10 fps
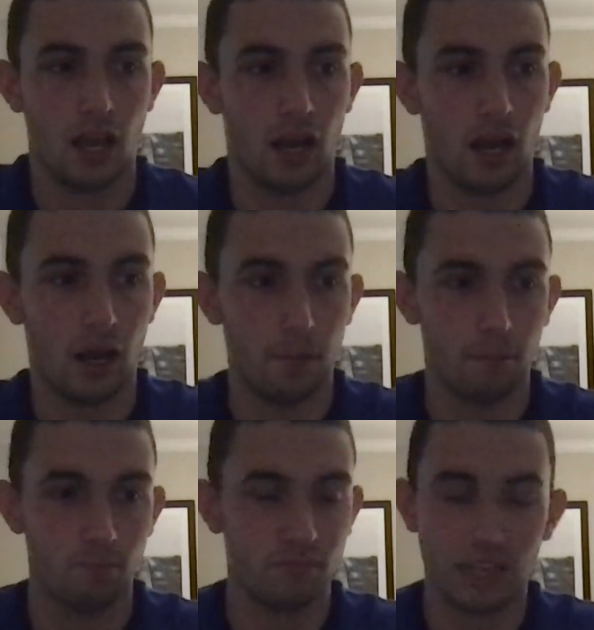
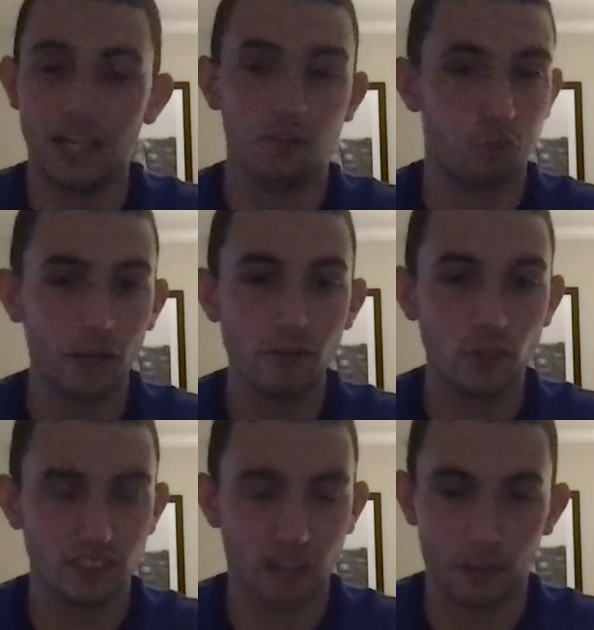That is what I've
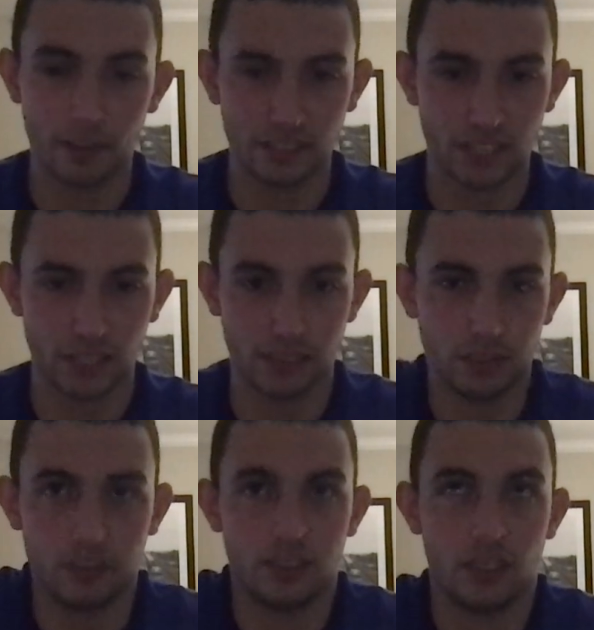noticed a lot about this Yankee
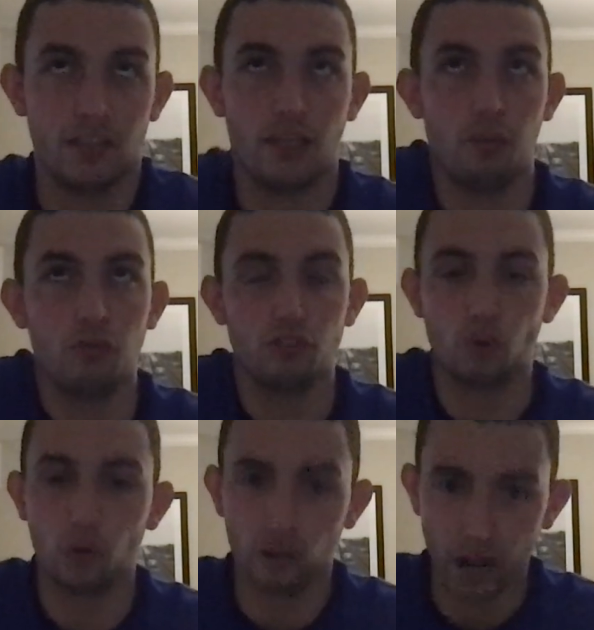team is they won't
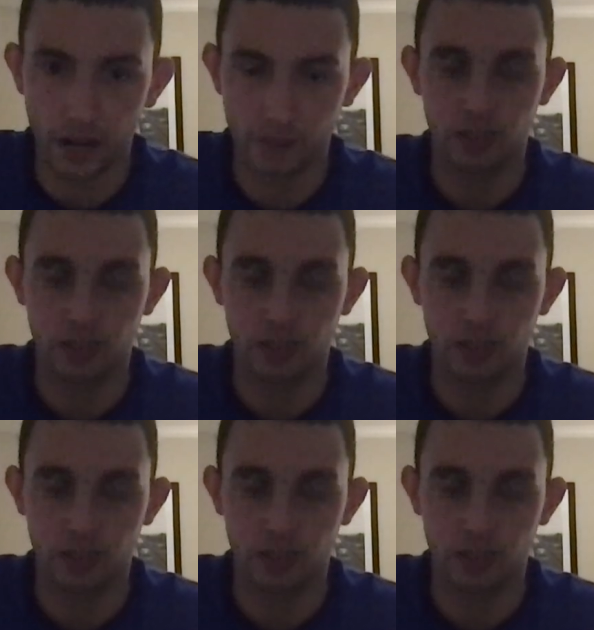score a lot.